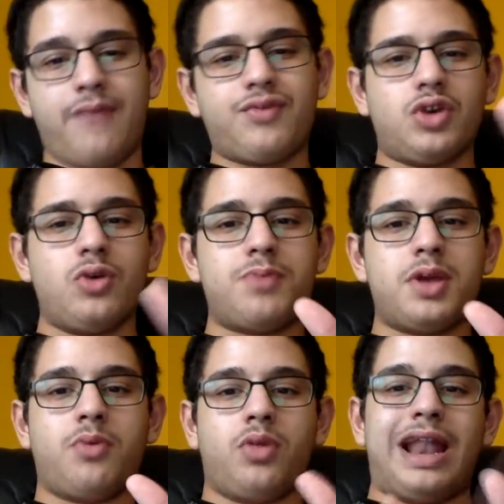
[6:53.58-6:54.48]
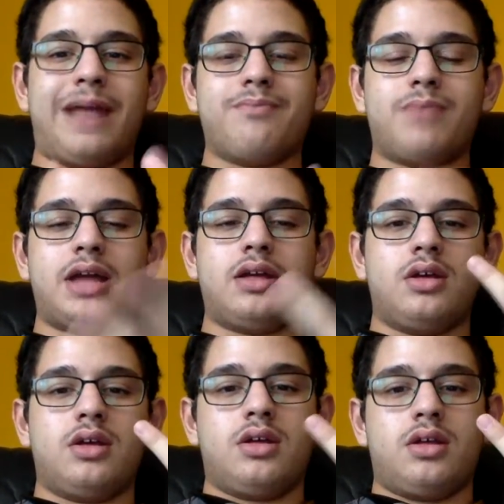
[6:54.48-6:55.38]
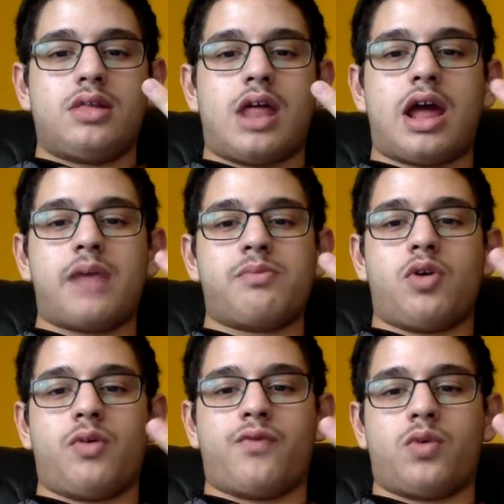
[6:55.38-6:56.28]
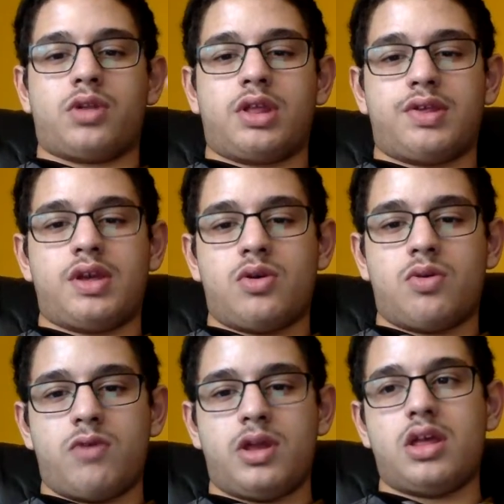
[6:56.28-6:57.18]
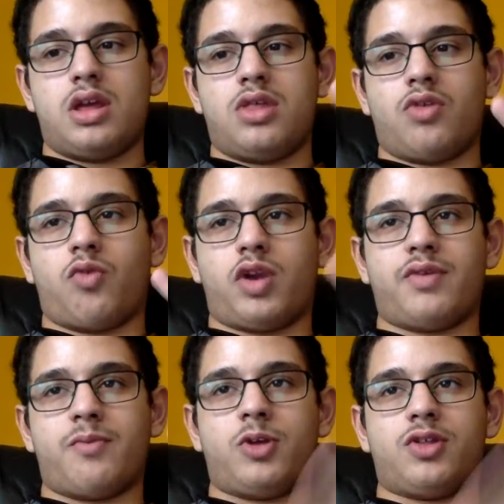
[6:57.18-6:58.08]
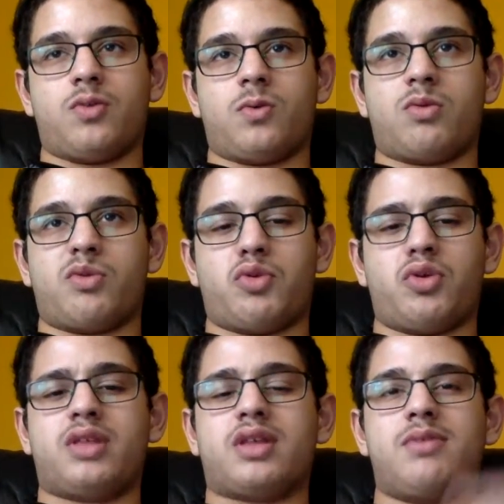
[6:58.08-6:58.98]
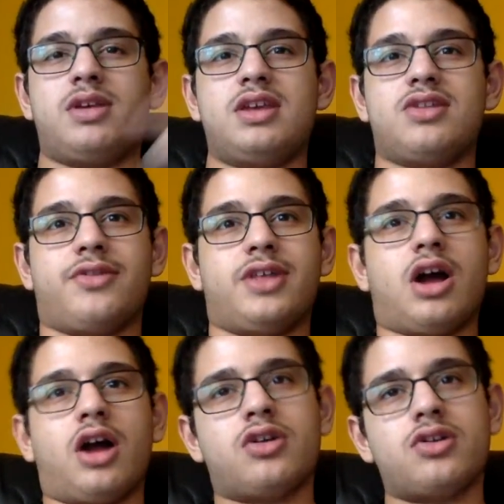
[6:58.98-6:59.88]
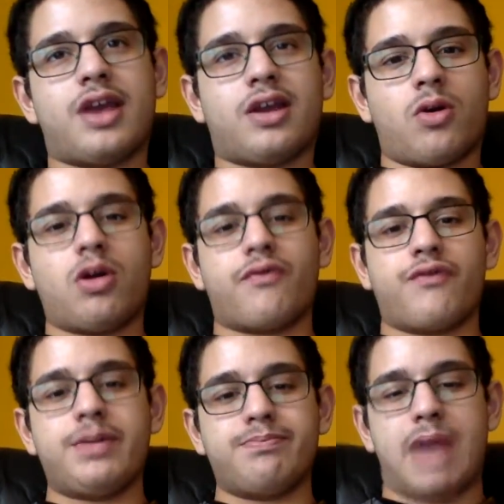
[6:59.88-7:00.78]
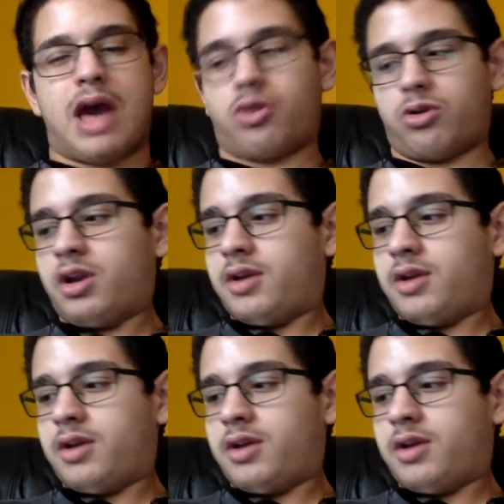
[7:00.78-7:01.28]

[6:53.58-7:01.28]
have two people that I'm going forward to see who either one of them wins the Royal Rumble. It's going to be either The Undertaker or Finn Balor.